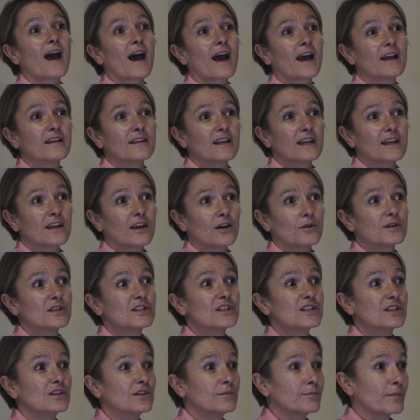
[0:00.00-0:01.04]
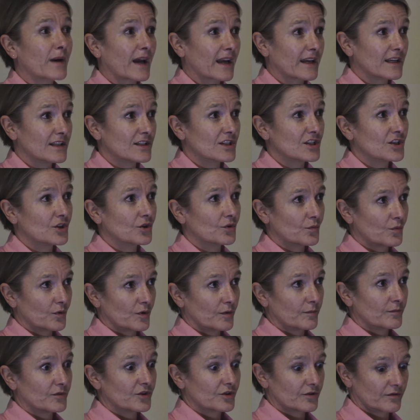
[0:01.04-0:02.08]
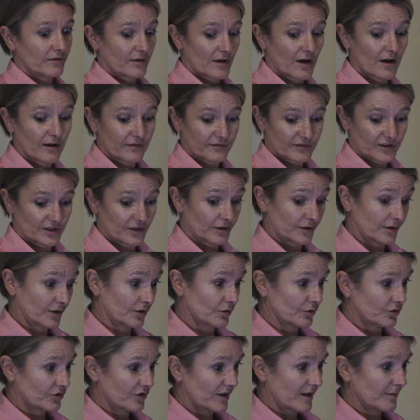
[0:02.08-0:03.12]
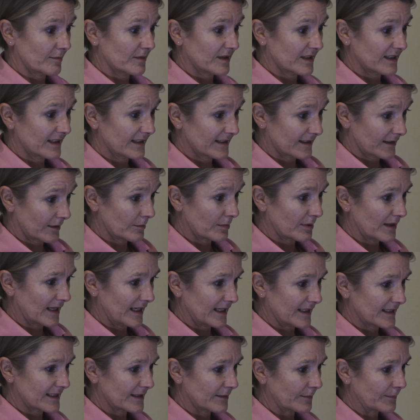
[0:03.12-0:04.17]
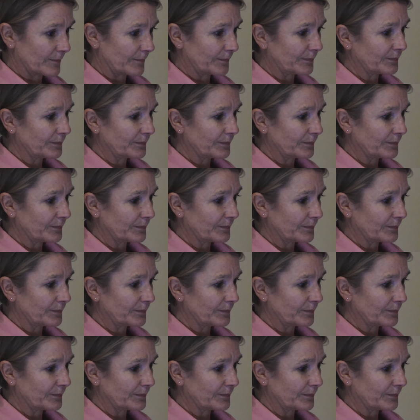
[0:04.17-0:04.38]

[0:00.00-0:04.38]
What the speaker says: and they go back into your womb after your treatment is complete.